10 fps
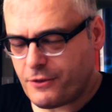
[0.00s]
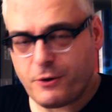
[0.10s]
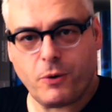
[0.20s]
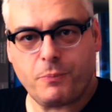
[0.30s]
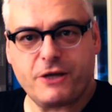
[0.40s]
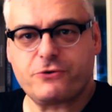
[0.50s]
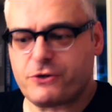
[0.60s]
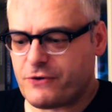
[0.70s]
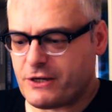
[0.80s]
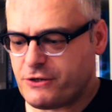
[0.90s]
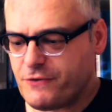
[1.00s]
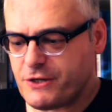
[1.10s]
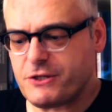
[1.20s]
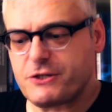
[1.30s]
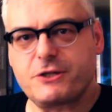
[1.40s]
I think one major attraction of
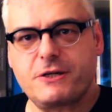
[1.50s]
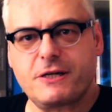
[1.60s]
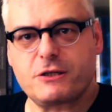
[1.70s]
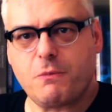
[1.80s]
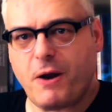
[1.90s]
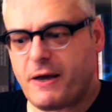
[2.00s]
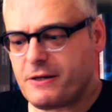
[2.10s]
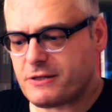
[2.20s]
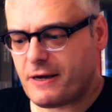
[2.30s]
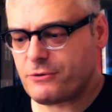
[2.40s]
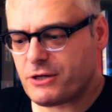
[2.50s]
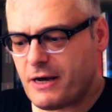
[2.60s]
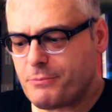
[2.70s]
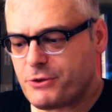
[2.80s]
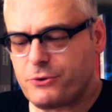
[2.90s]
this is that it explains how
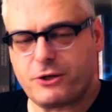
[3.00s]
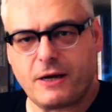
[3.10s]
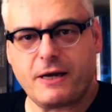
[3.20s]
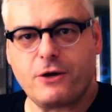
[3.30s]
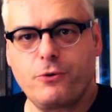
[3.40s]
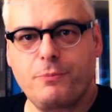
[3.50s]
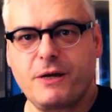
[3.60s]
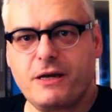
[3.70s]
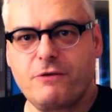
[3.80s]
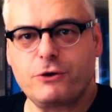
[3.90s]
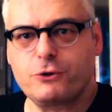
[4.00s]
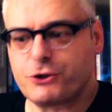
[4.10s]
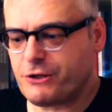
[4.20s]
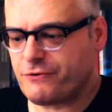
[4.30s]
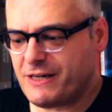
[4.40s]
Type 2 thinking could be
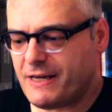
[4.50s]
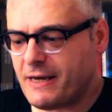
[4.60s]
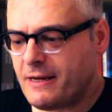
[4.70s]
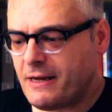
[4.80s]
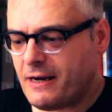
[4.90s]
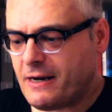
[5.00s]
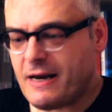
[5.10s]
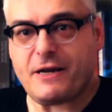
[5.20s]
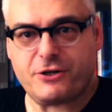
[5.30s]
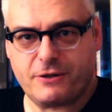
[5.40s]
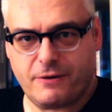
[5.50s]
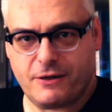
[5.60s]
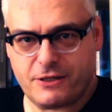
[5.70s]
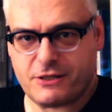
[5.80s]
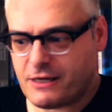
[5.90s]
evolutionarily late
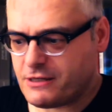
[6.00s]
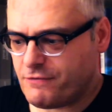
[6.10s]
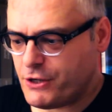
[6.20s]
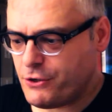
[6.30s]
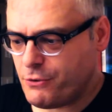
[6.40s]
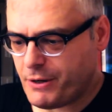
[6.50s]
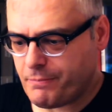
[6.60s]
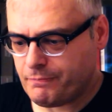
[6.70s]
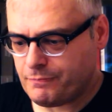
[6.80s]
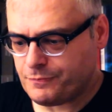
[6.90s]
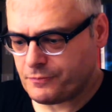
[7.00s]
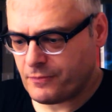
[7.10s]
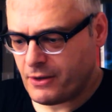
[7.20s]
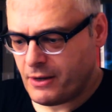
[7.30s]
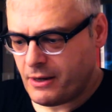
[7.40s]
and distinctively human.
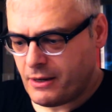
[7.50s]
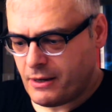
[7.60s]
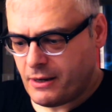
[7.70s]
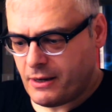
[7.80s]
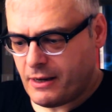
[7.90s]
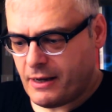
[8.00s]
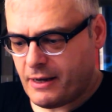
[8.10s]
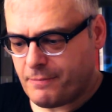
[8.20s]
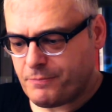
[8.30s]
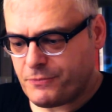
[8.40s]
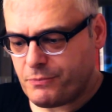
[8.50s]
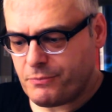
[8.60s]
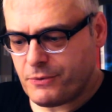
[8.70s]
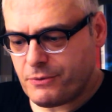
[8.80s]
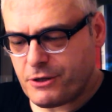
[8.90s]

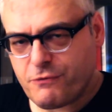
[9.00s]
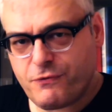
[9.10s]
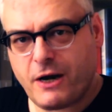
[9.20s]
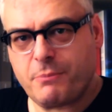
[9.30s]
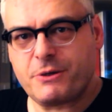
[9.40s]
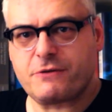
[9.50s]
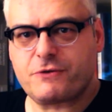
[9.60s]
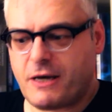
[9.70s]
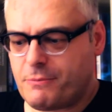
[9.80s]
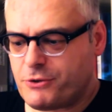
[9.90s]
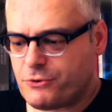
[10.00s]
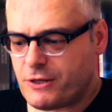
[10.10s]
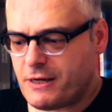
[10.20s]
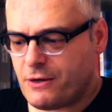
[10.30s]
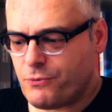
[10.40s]
The development of Type 2
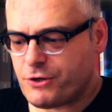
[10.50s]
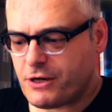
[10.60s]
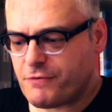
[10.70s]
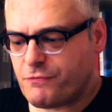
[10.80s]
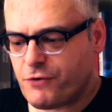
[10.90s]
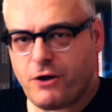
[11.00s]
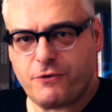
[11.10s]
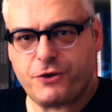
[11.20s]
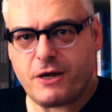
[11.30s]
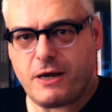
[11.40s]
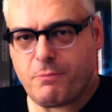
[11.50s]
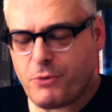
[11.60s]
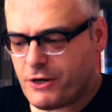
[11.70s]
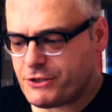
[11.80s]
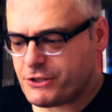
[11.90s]
thinking would not have involved the
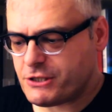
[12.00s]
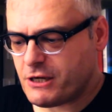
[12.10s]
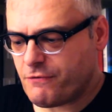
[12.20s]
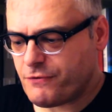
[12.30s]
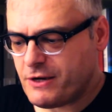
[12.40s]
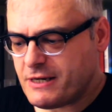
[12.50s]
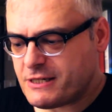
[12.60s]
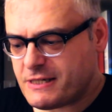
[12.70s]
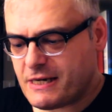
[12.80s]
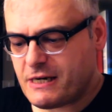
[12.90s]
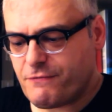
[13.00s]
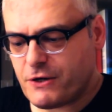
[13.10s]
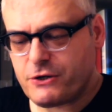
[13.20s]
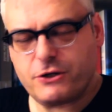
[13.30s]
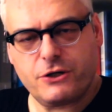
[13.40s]
emergence of
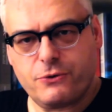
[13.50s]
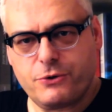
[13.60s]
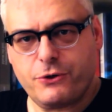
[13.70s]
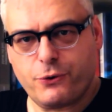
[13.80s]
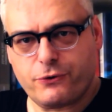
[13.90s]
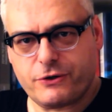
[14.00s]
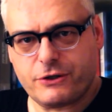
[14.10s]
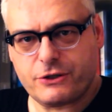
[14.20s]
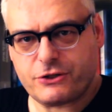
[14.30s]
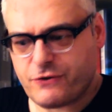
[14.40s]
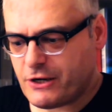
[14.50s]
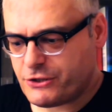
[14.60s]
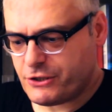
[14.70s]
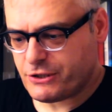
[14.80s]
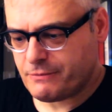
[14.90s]
significant new neural
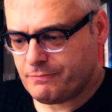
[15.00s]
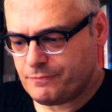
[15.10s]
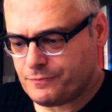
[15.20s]
structures.